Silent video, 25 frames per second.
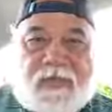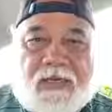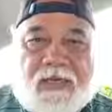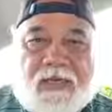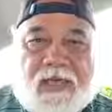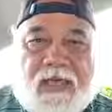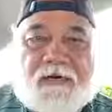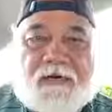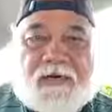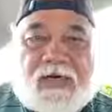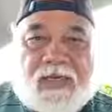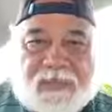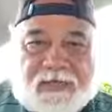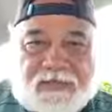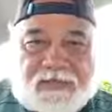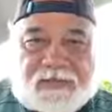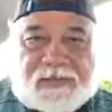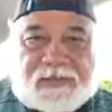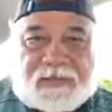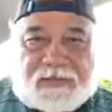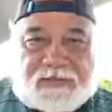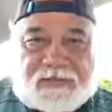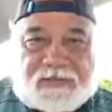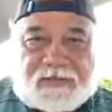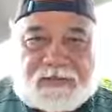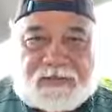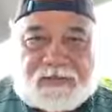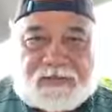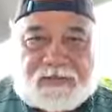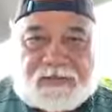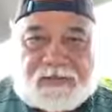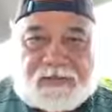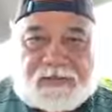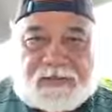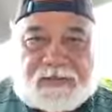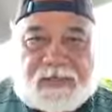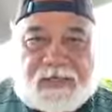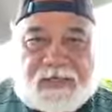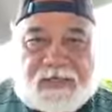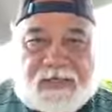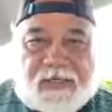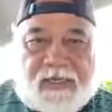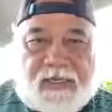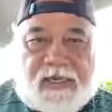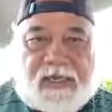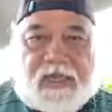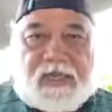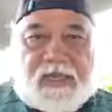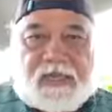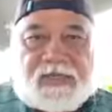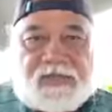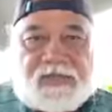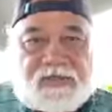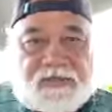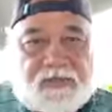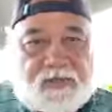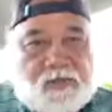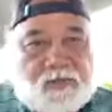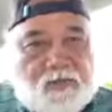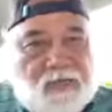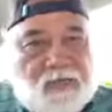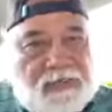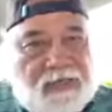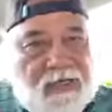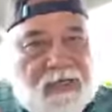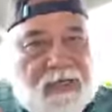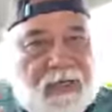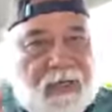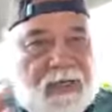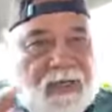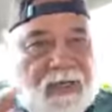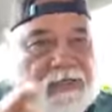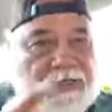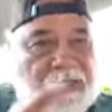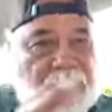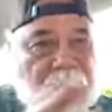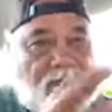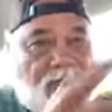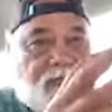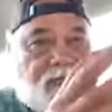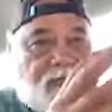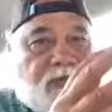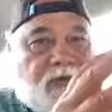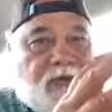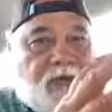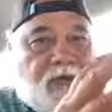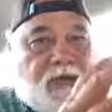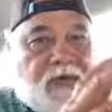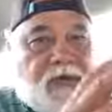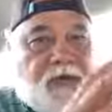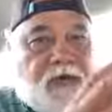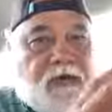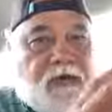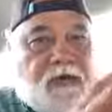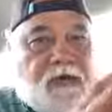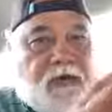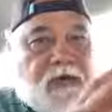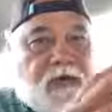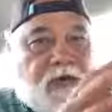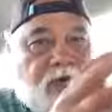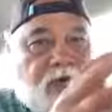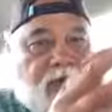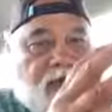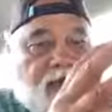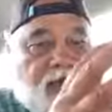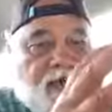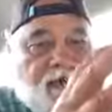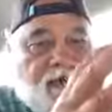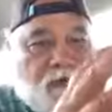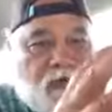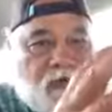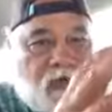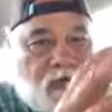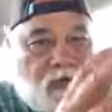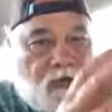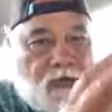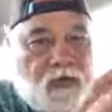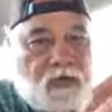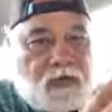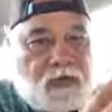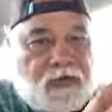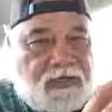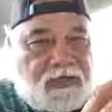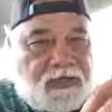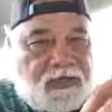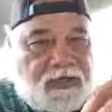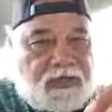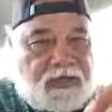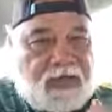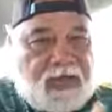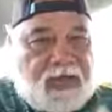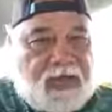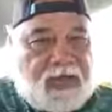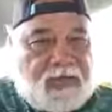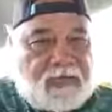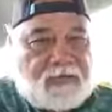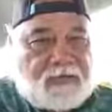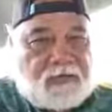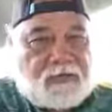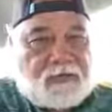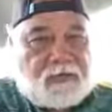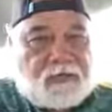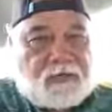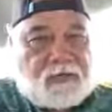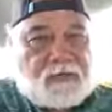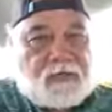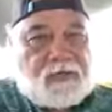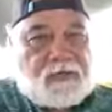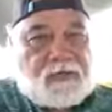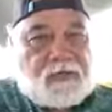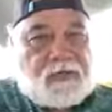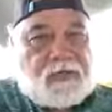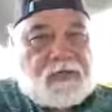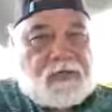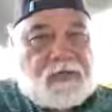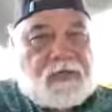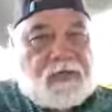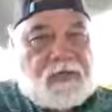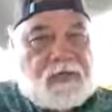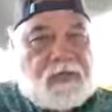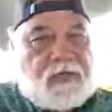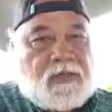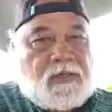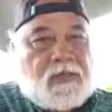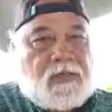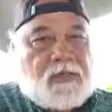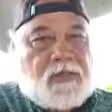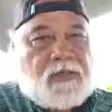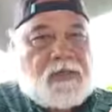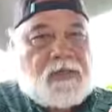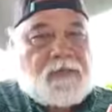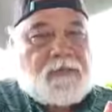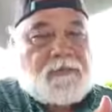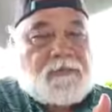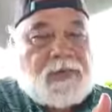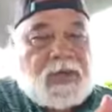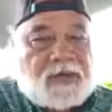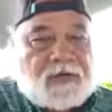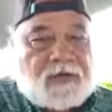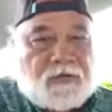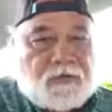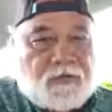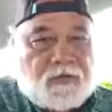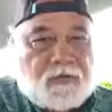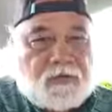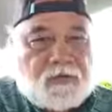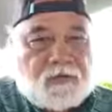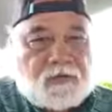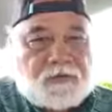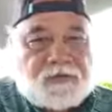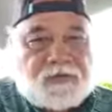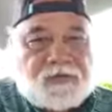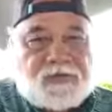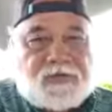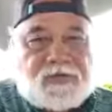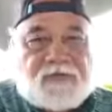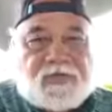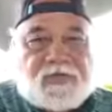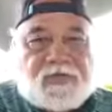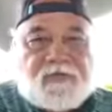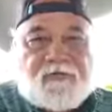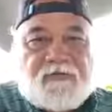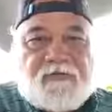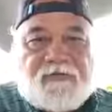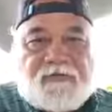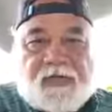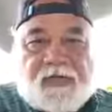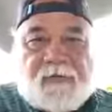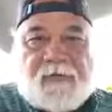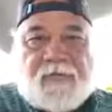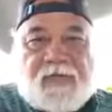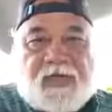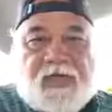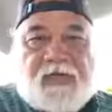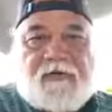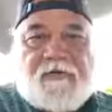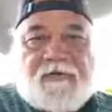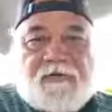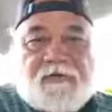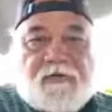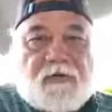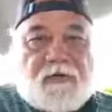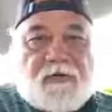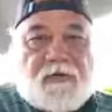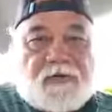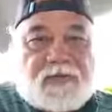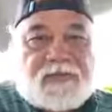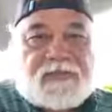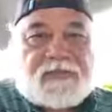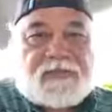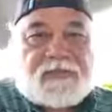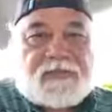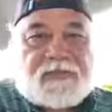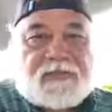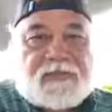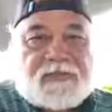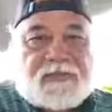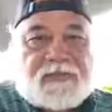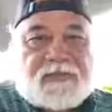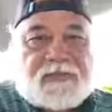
our ancestors. And so we hike up there and we go and gather the microbes from the forest.